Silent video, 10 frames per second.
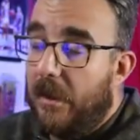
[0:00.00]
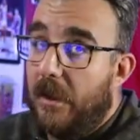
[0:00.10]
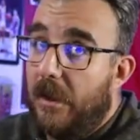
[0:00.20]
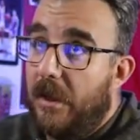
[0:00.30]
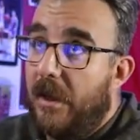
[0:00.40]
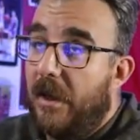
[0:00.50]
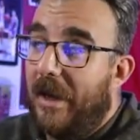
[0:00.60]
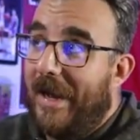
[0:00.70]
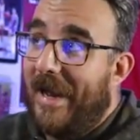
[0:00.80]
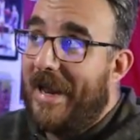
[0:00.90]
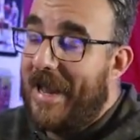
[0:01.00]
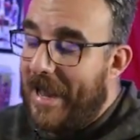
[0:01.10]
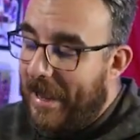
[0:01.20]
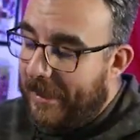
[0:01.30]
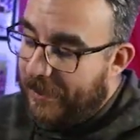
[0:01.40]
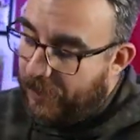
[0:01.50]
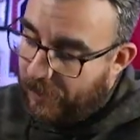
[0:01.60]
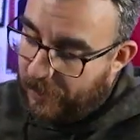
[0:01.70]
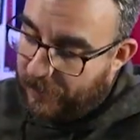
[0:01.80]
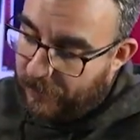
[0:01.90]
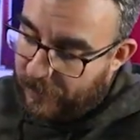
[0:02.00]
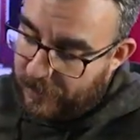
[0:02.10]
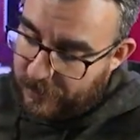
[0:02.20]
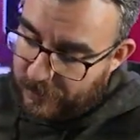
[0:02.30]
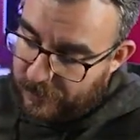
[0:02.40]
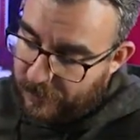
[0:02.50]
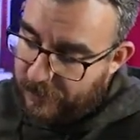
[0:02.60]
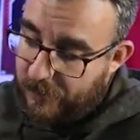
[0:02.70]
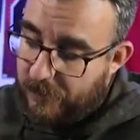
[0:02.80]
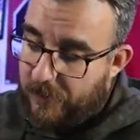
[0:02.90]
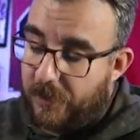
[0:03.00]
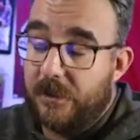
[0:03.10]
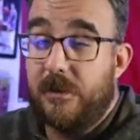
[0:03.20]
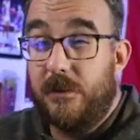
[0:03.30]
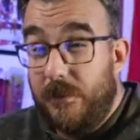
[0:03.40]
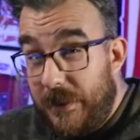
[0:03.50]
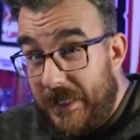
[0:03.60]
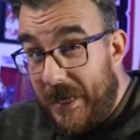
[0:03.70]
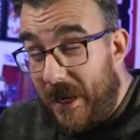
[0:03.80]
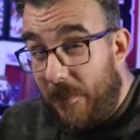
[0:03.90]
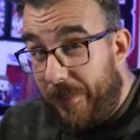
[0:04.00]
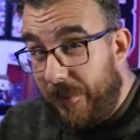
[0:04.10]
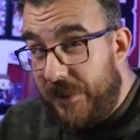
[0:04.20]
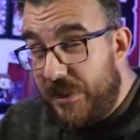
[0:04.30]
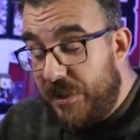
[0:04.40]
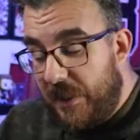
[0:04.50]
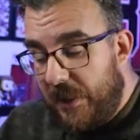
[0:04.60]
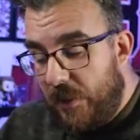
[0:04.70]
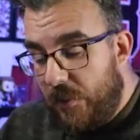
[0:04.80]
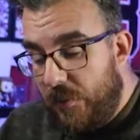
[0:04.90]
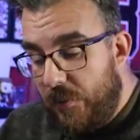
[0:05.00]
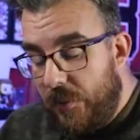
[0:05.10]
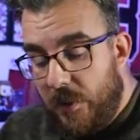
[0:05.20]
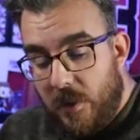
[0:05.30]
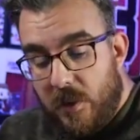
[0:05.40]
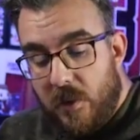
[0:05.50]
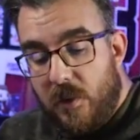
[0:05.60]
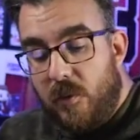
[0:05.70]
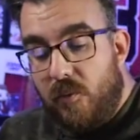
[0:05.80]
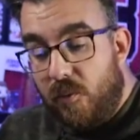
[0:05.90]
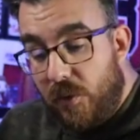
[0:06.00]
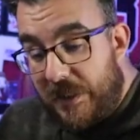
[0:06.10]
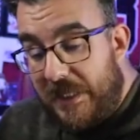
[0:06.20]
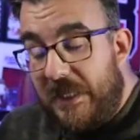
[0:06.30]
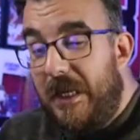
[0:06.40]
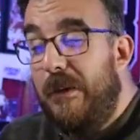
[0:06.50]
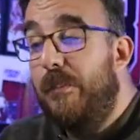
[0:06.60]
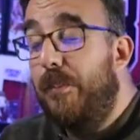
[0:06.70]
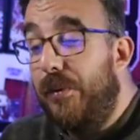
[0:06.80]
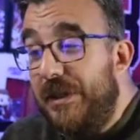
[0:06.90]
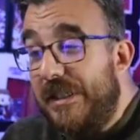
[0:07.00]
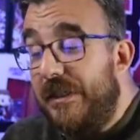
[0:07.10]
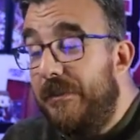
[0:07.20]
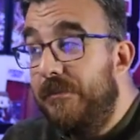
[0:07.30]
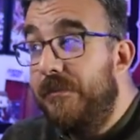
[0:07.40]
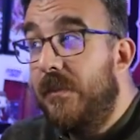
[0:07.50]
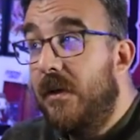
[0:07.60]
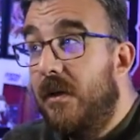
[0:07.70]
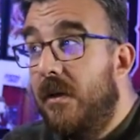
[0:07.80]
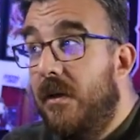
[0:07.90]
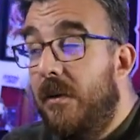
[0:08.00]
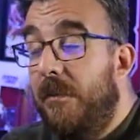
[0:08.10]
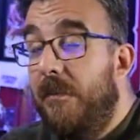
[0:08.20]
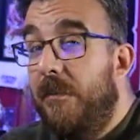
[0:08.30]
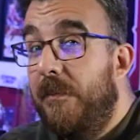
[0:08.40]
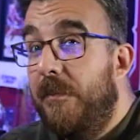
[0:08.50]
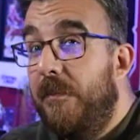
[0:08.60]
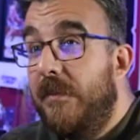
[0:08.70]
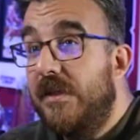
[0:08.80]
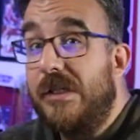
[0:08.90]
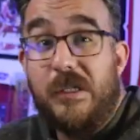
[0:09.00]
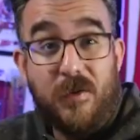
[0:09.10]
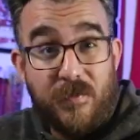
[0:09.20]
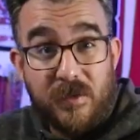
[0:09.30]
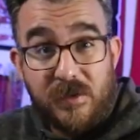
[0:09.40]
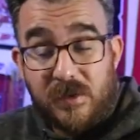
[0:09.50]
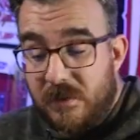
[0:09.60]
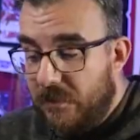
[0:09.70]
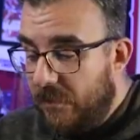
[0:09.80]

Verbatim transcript: Uh, I had a total of one, two, three Alperen Sengun rookie prism silvers.